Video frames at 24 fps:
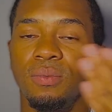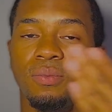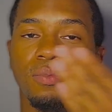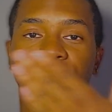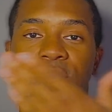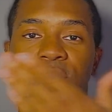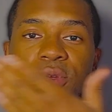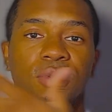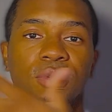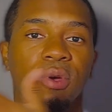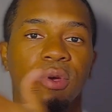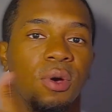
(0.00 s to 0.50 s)

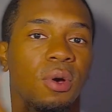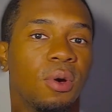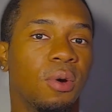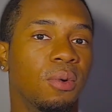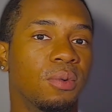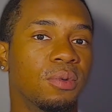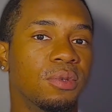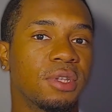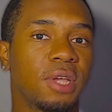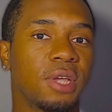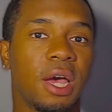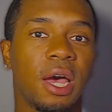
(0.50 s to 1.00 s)
You don't
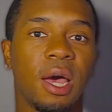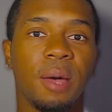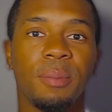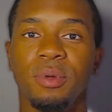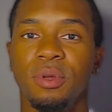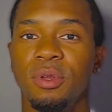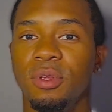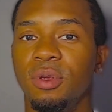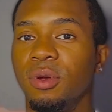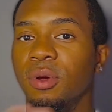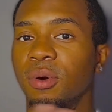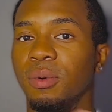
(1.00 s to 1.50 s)
stop and
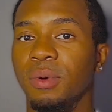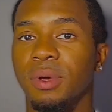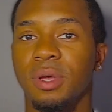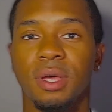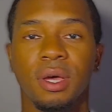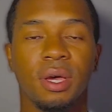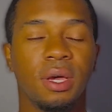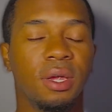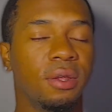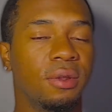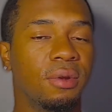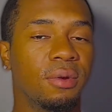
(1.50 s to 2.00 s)
you don't
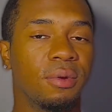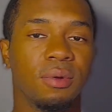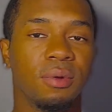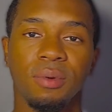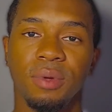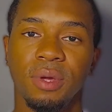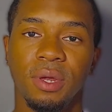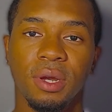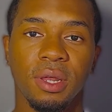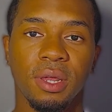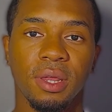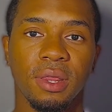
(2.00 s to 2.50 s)
cut. You don't know
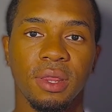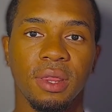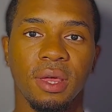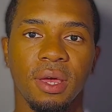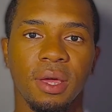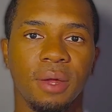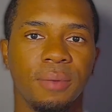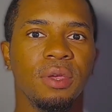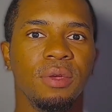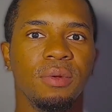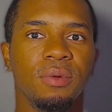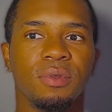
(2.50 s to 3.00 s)
any of
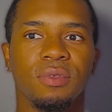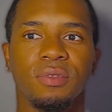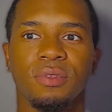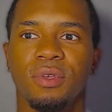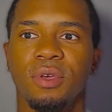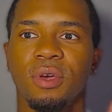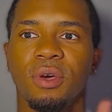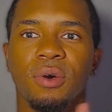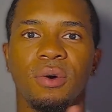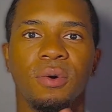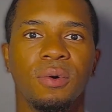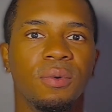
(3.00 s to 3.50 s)
that. You just
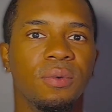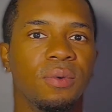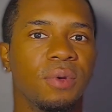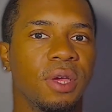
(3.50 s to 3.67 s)
go.